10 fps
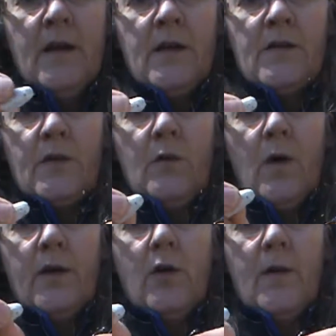So you
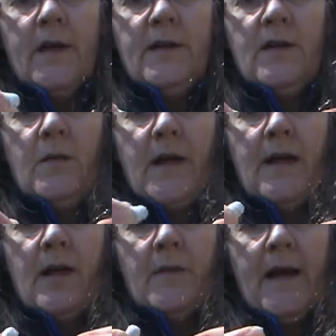want to go into the
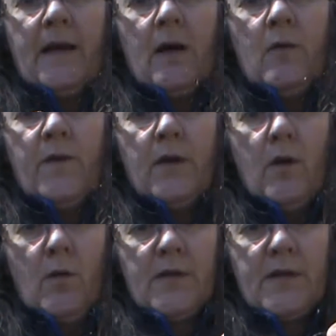bait and back out the
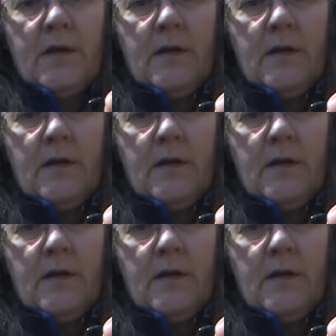nose.